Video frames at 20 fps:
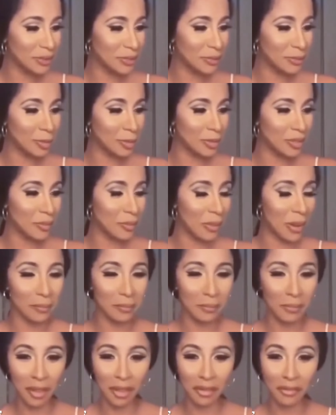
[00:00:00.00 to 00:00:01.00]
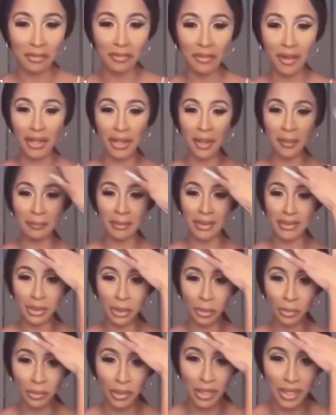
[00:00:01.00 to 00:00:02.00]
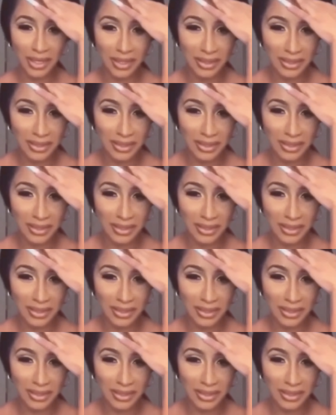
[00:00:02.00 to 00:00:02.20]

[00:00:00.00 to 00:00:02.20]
I'm losing my motherfucking medulla.